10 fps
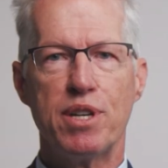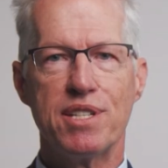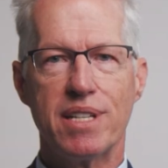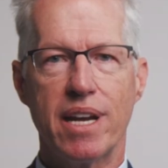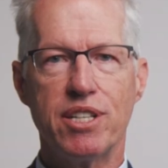
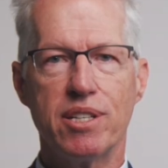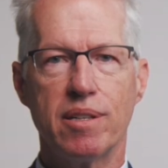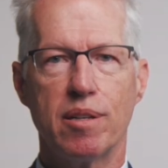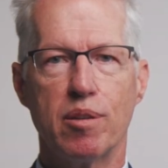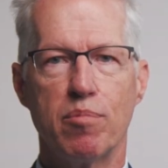
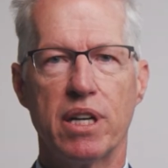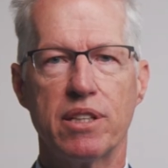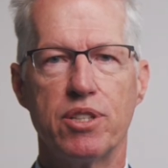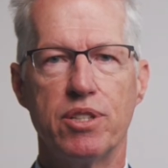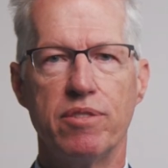presentation
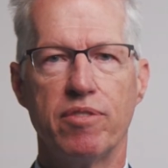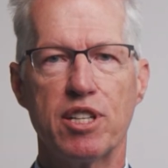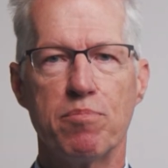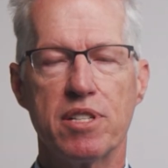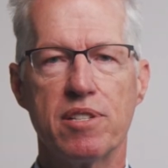about the
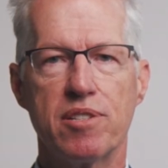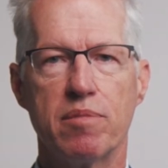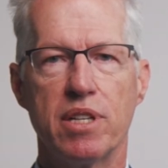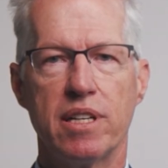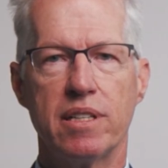TrueFlex muscle
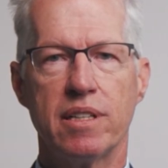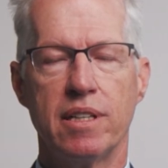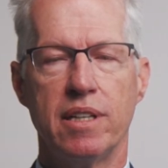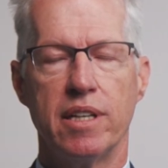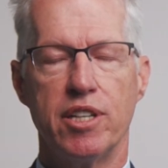stimulator,
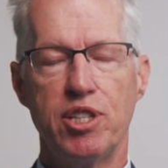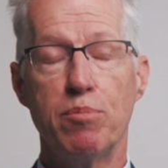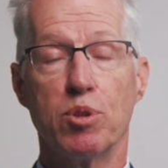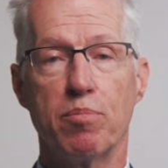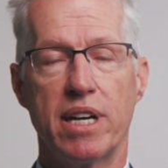and she
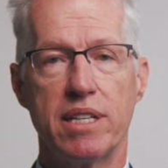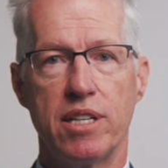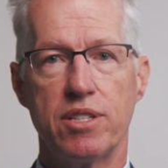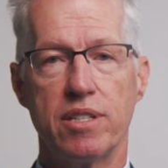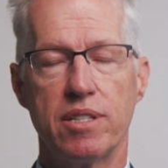brought my
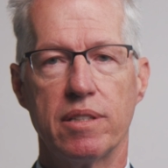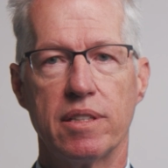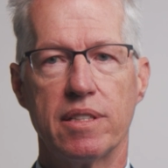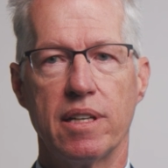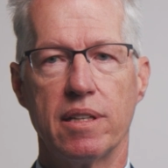attention to
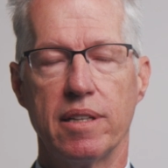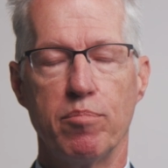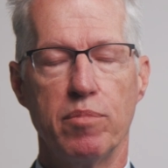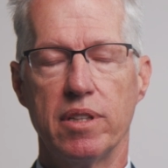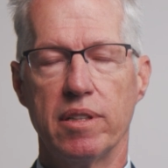it,
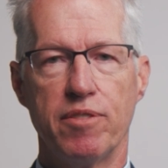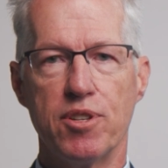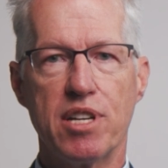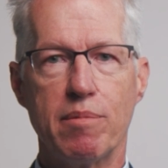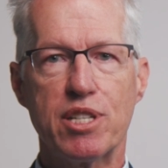and the
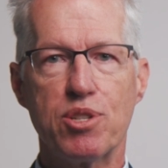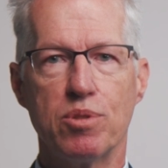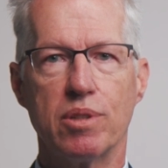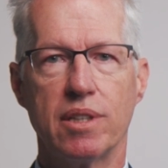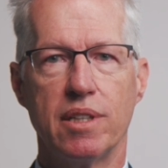first time I
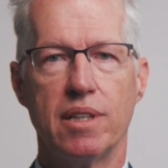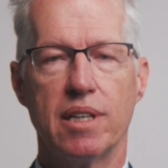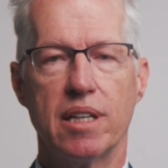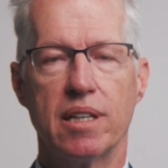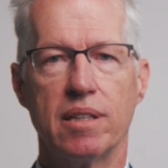saw it,
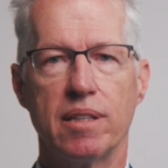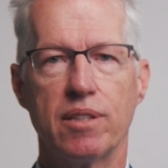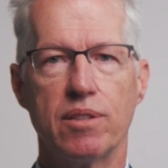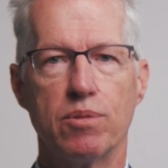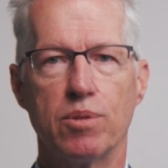I
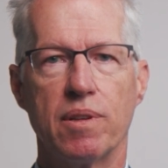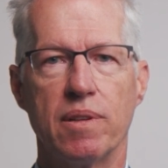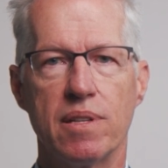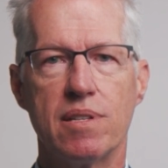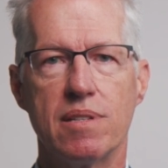thought
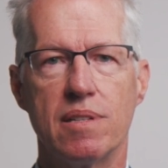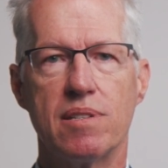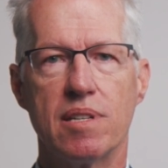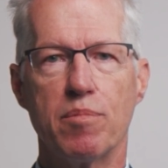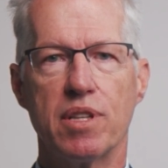this is
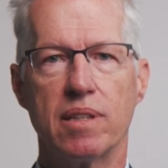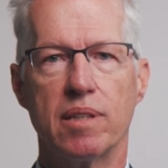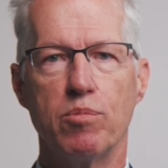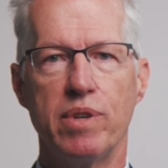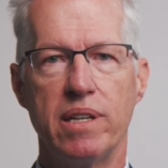something
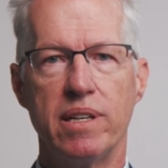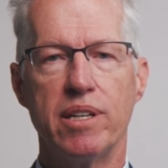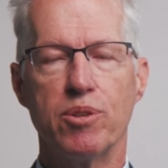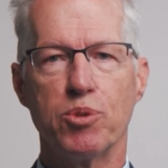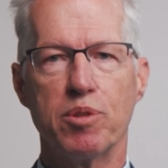that we
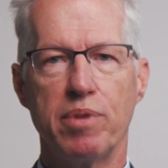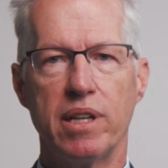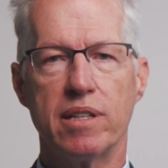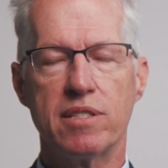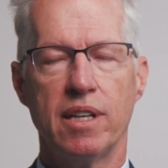need in
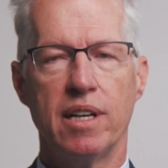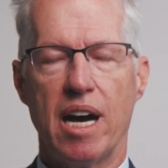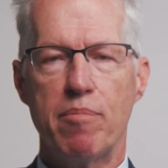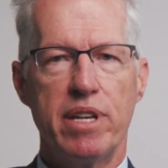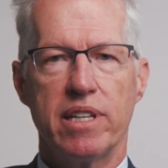orthopedics.
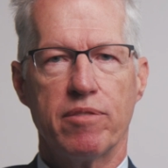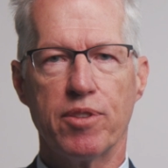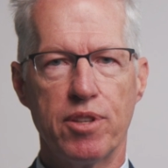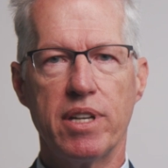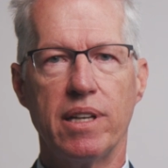I've been in it for
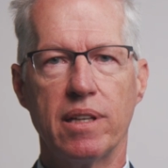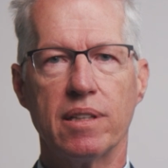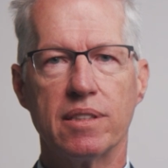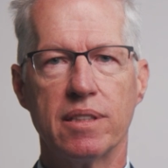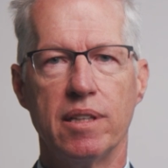30
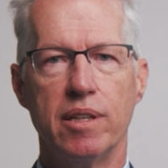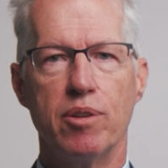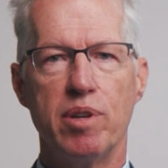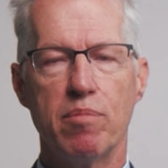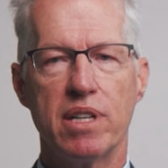years.
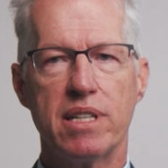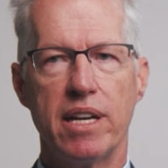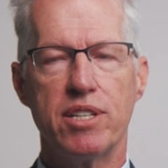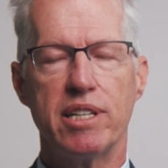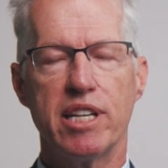
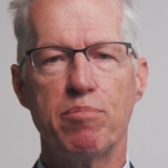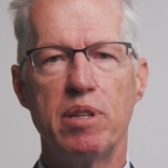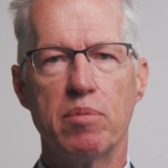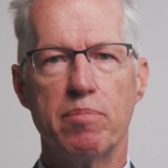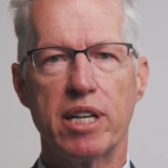Rehabilitation, getting
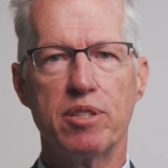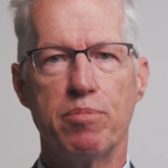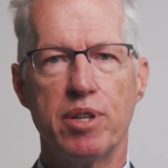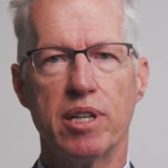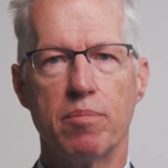people back to
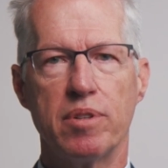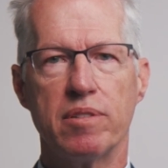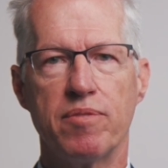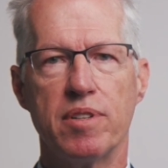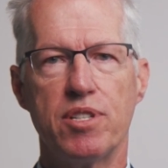
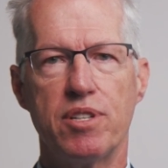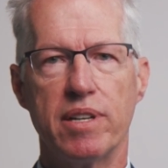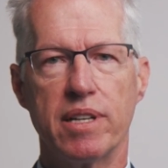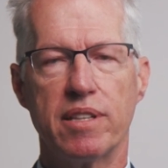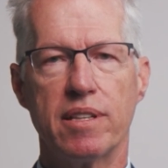preoperative
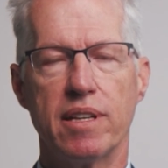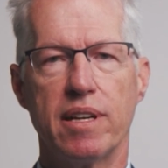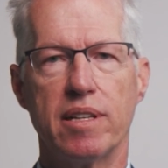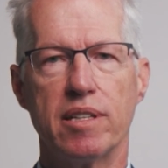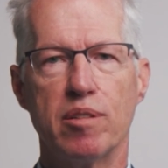strength
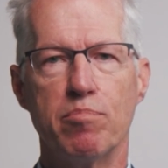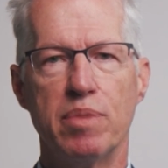and